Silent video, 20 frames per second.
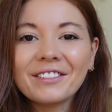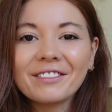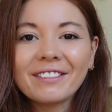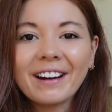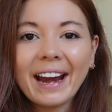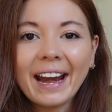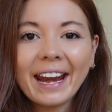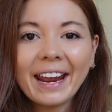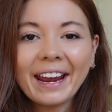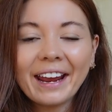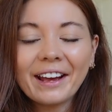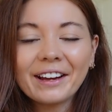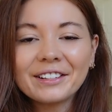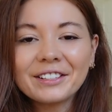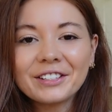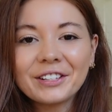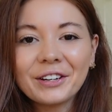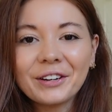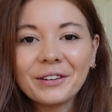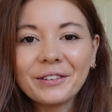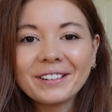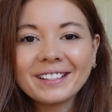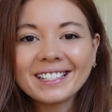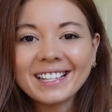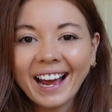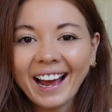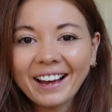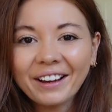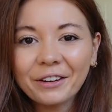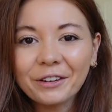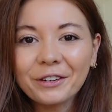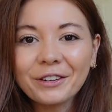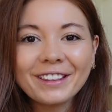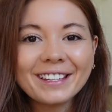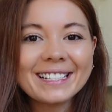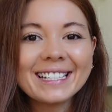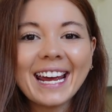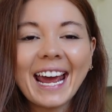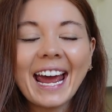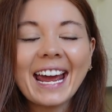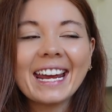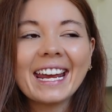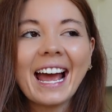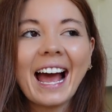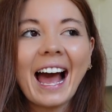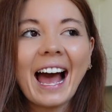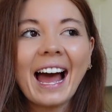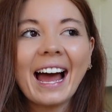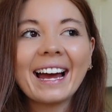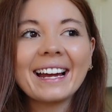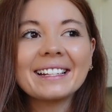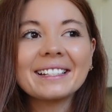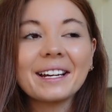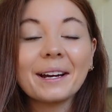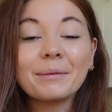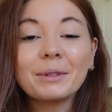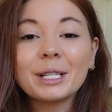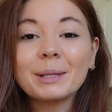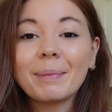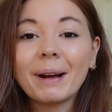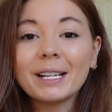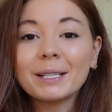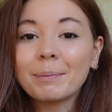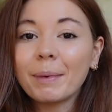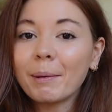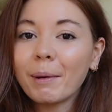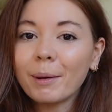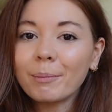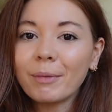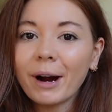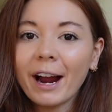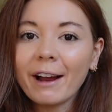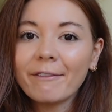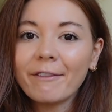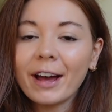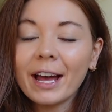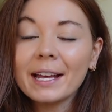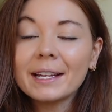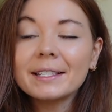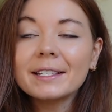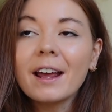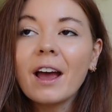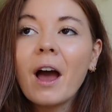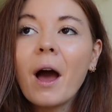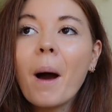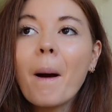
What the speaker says: Ready to tackle the day, and I'm just about to make my breakfast.